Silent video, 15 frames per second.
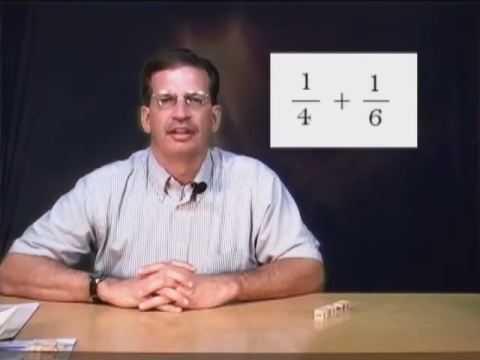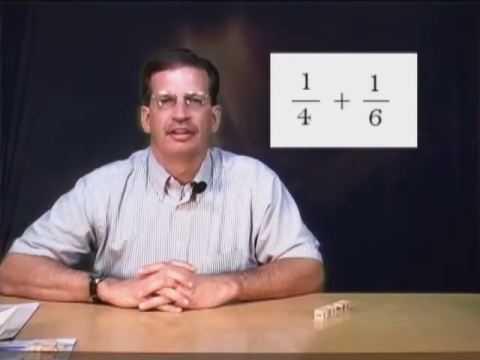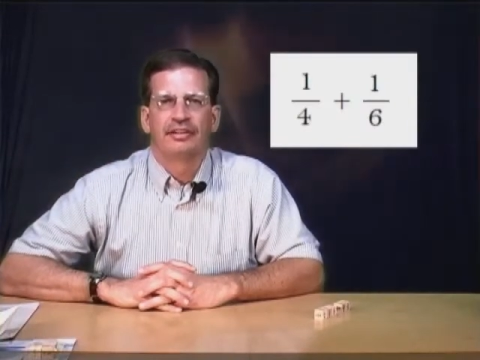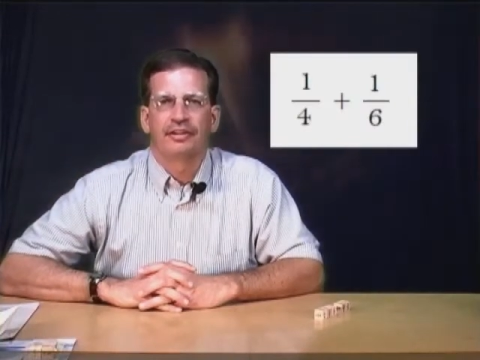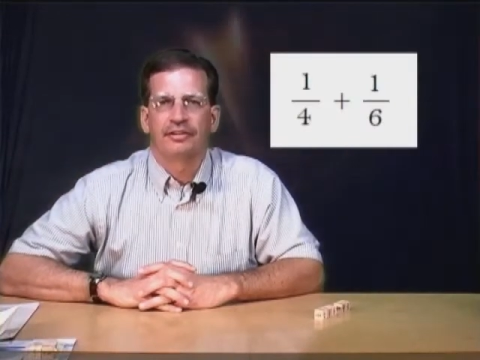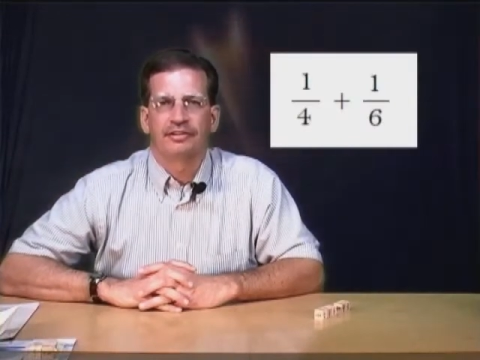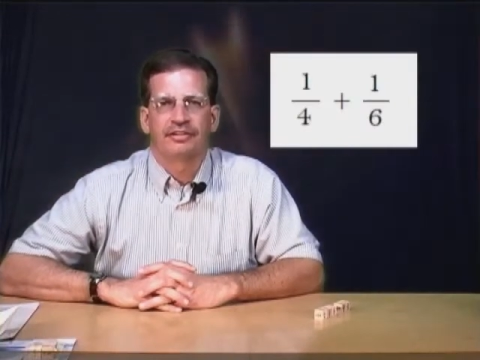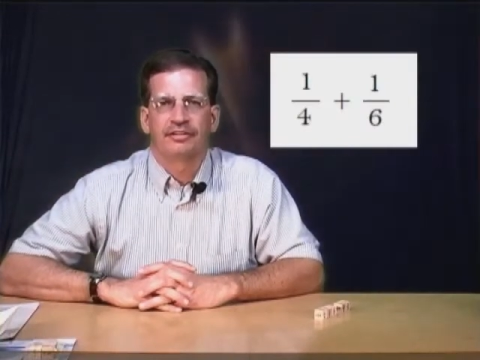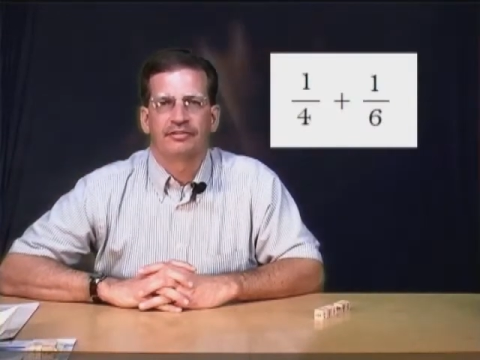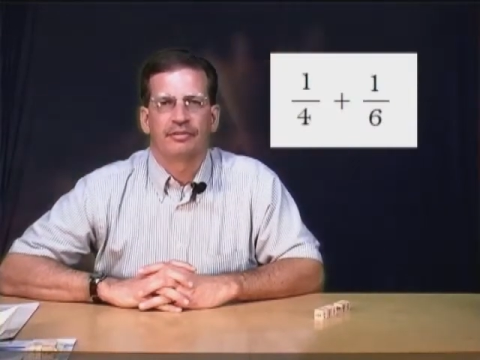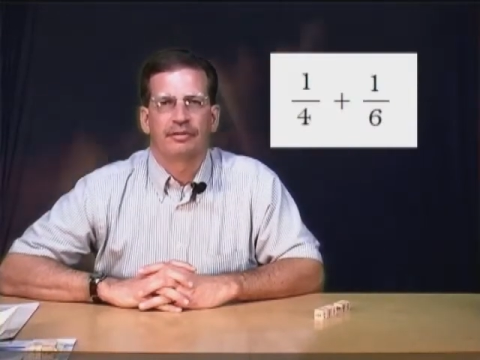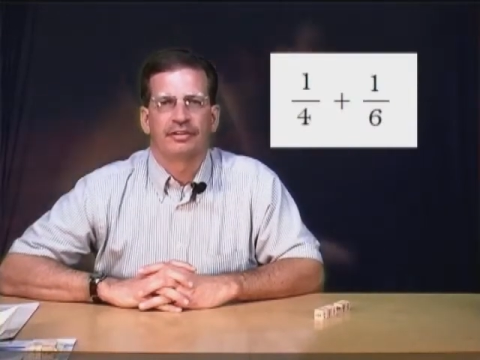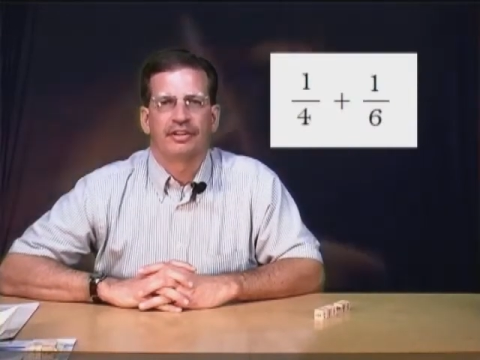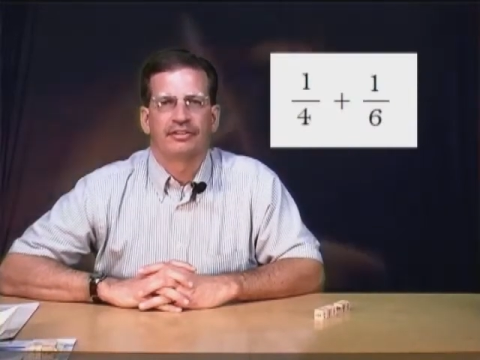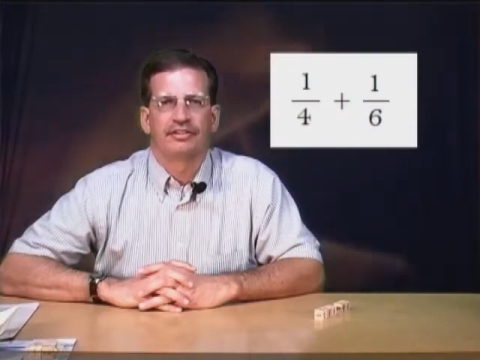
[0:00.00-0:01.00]
Notice that
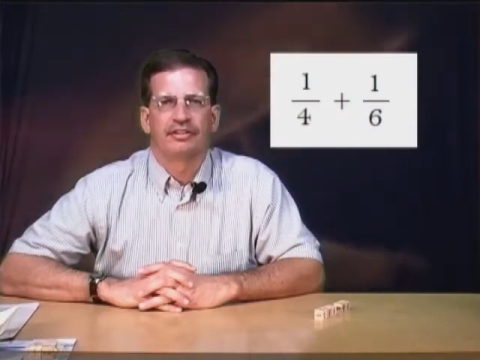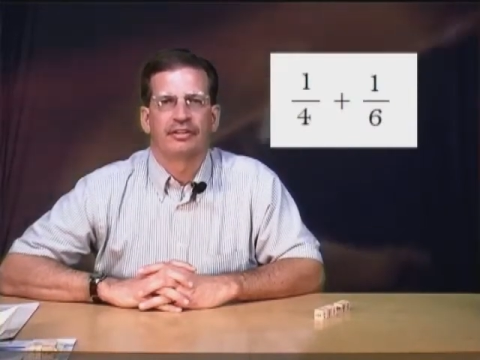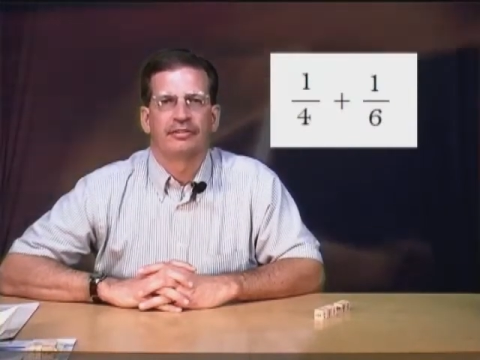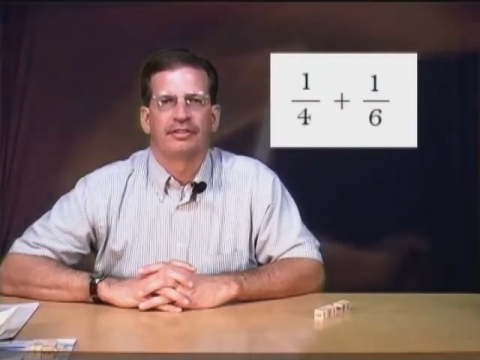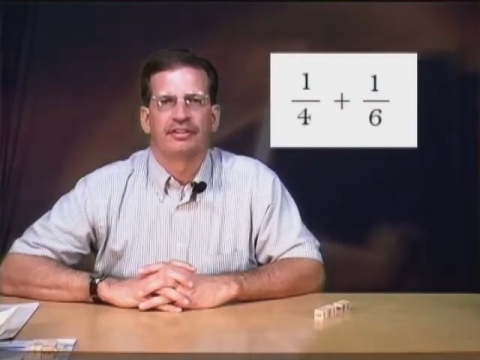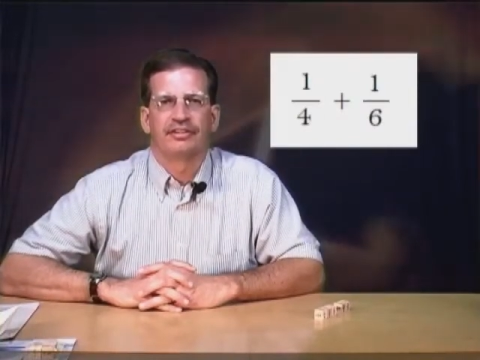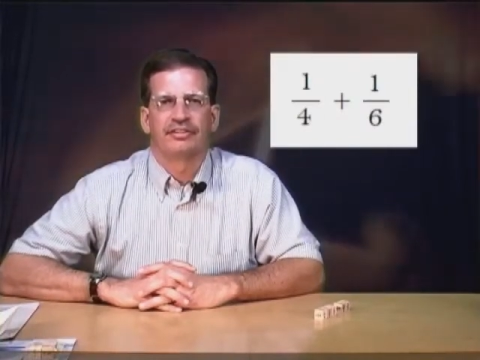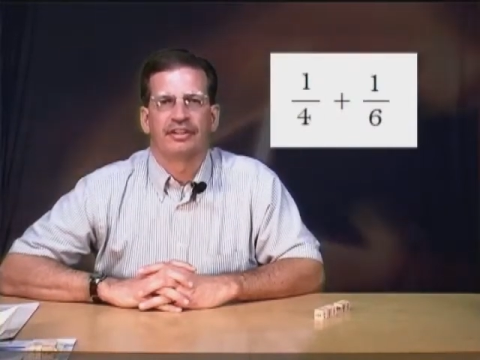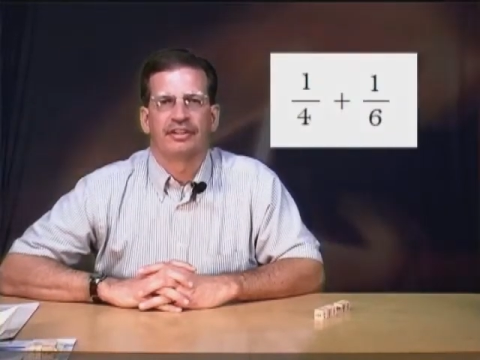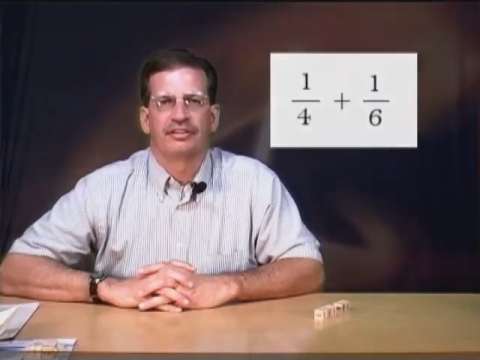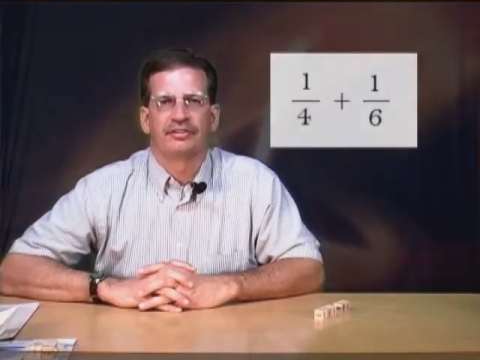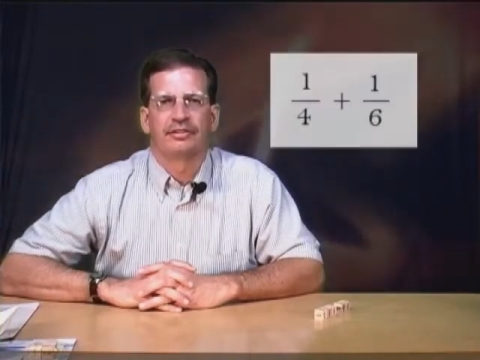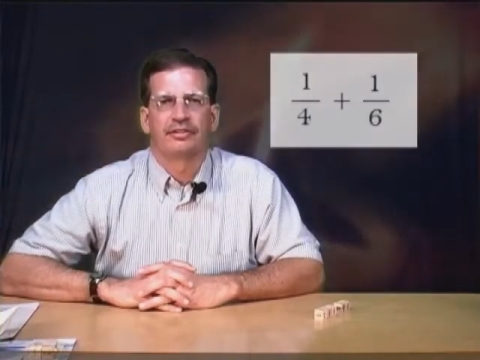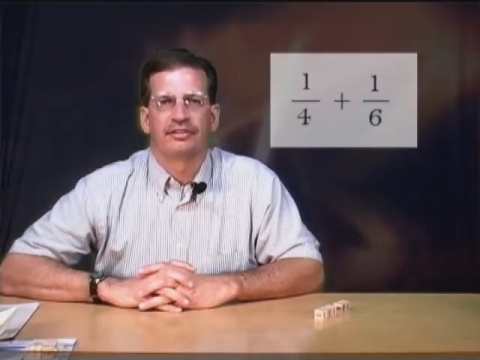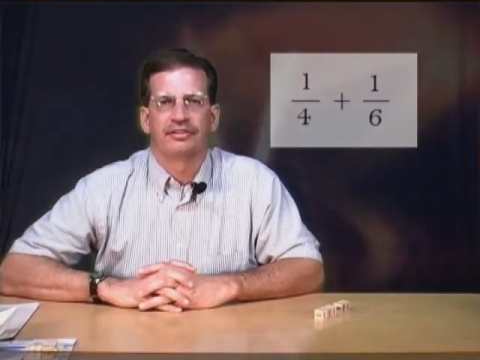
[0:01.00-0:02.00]
4 doesn't go into 6,
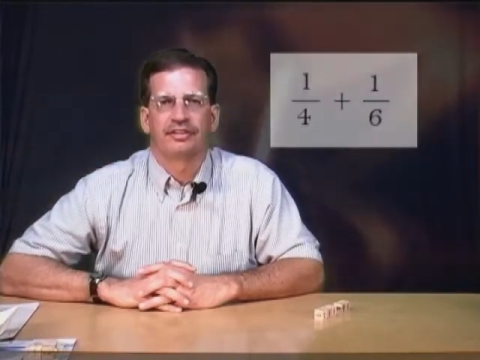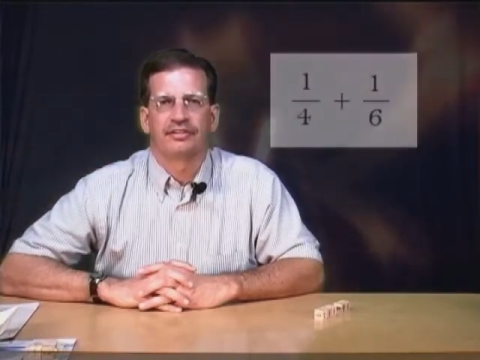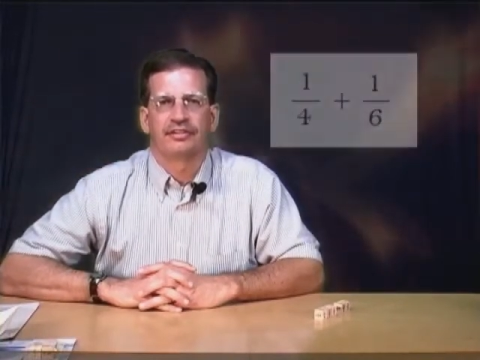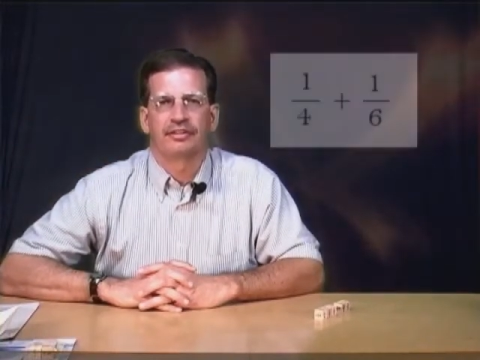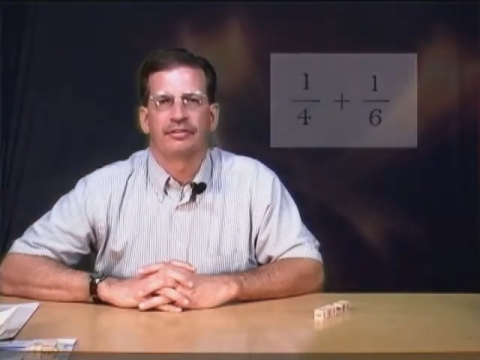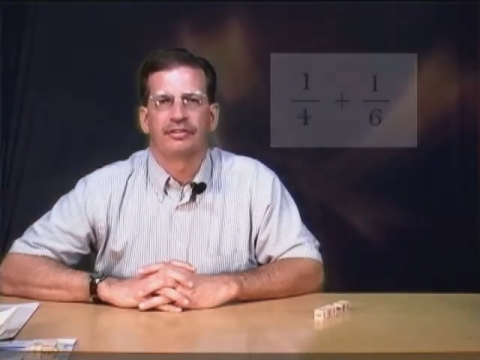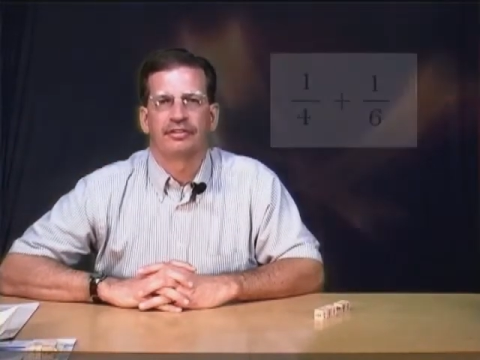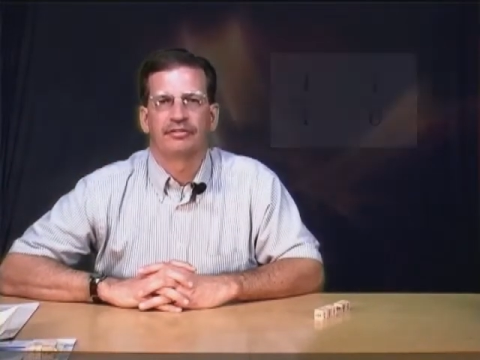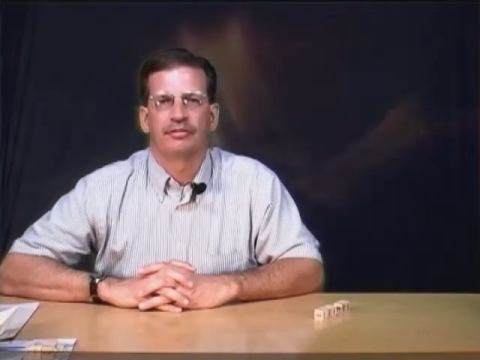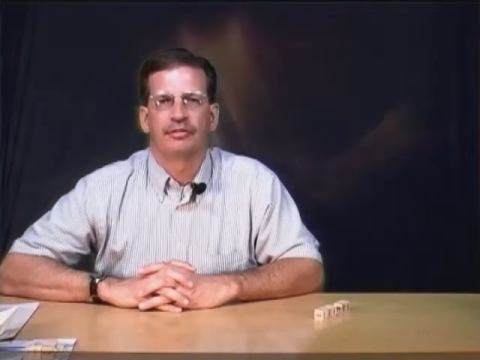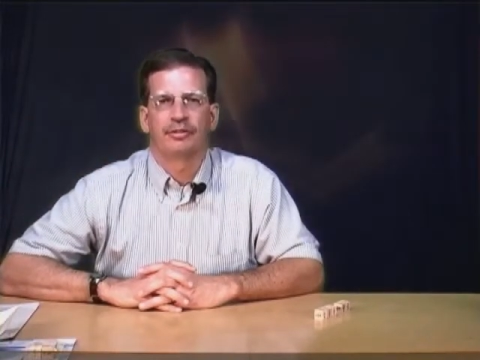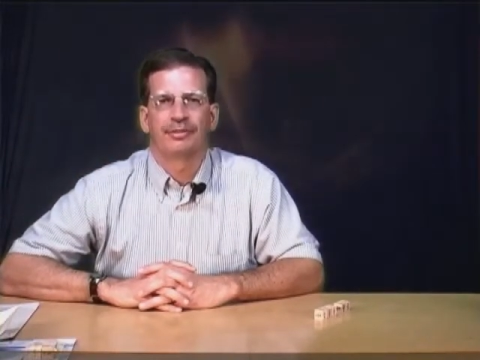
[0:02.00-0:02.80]
nor does 6 go into 4,